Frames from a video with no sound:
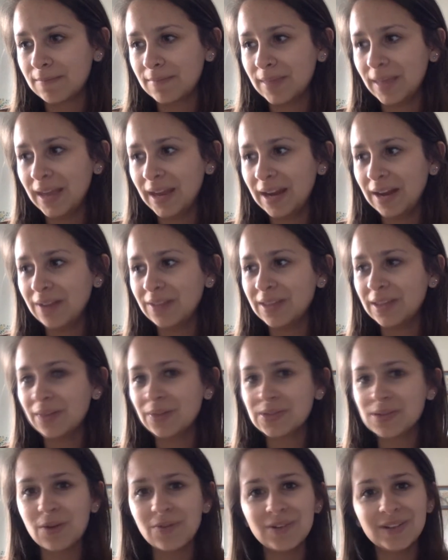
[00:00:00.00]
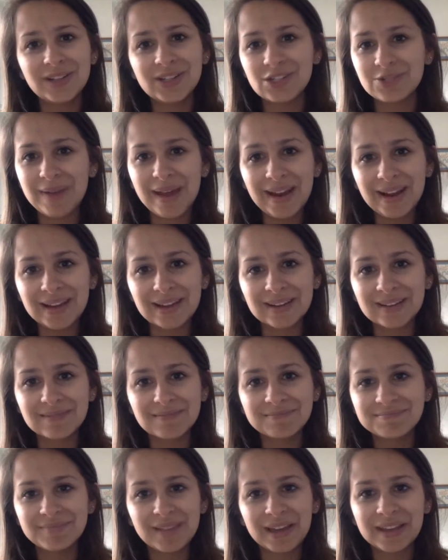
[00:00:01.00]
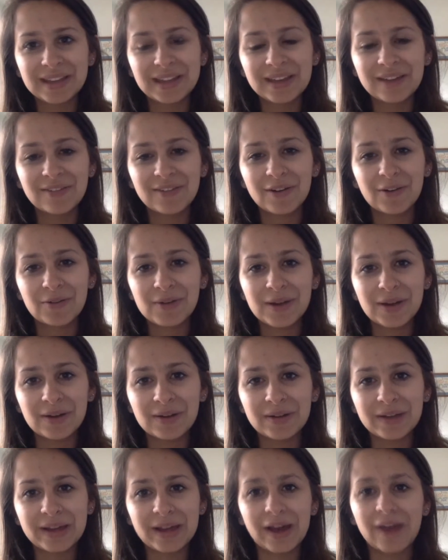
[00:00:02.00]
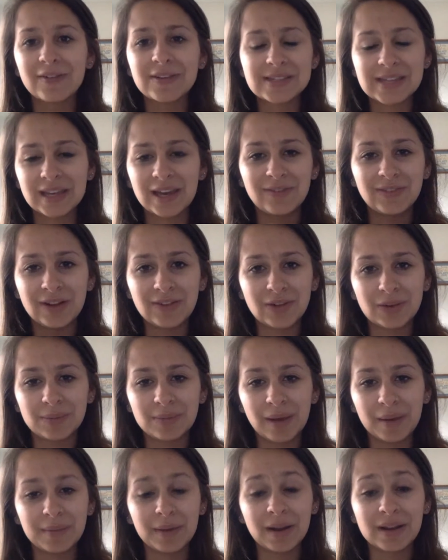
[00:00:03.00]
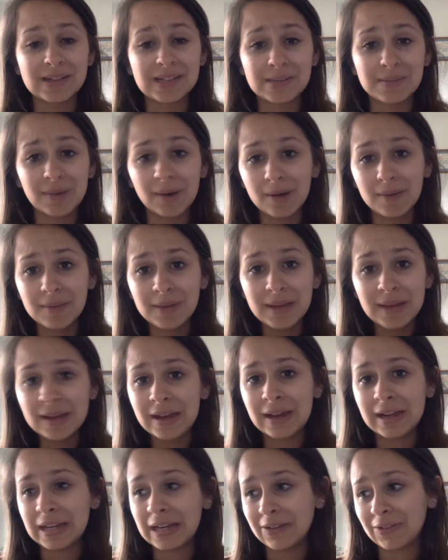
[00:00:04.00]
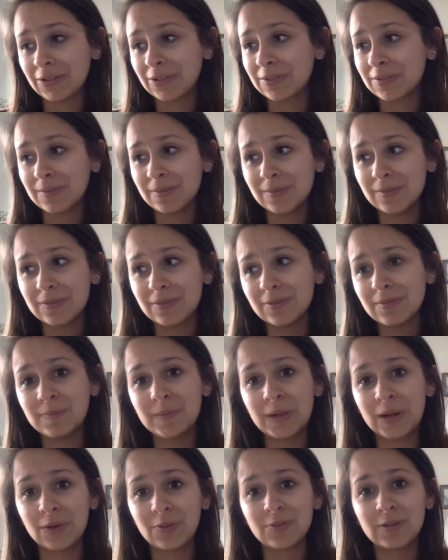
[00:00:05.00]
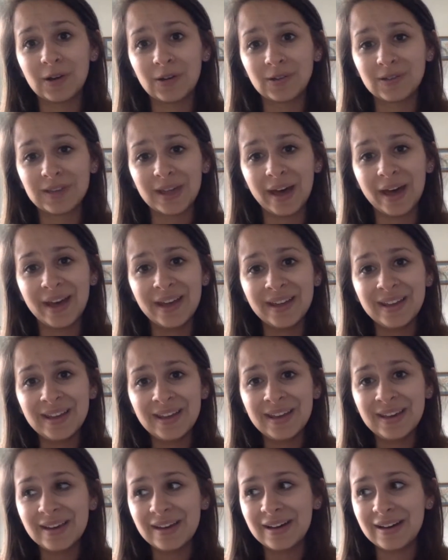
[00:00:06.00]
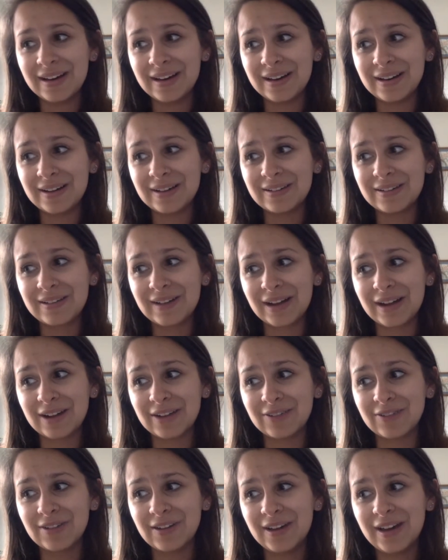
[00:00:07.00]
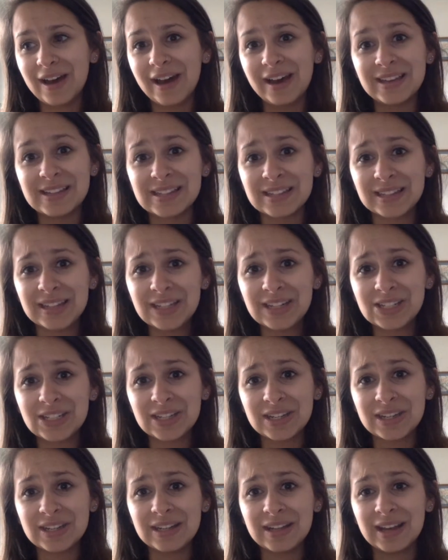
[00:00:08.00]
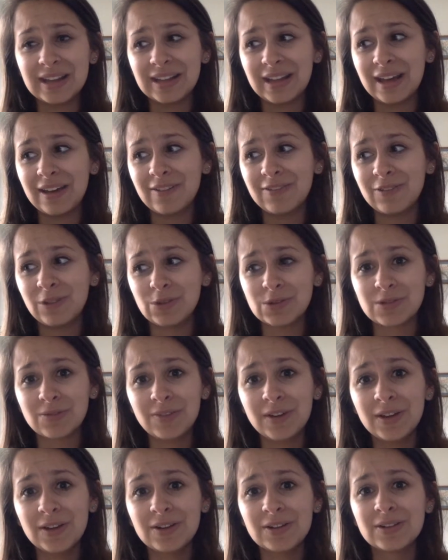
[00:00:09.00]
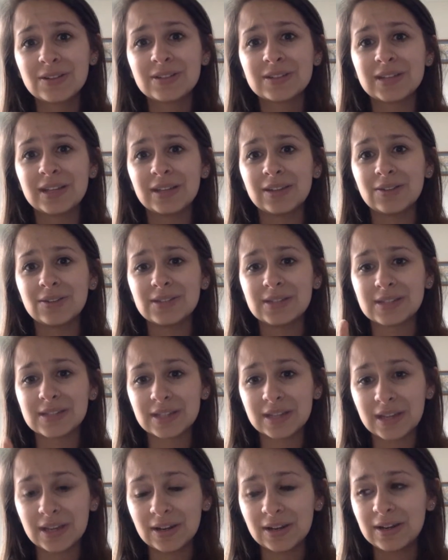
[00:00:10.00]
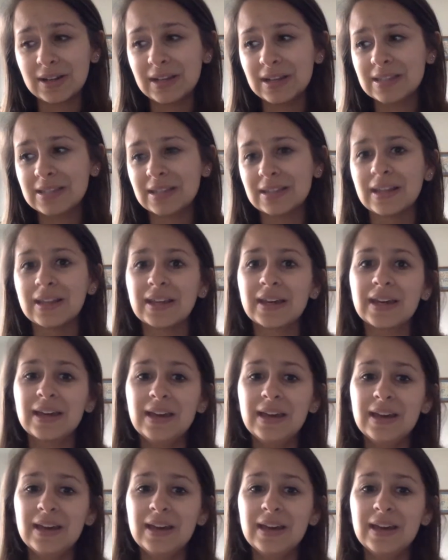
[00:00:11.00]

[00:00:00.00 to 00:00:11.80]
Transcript: and I don't think it was overly dramatic. I think it felt real. Like, obviously, I'm not a teen mom, and never, felt that kind of isolation and that those fears and those insecurities and the like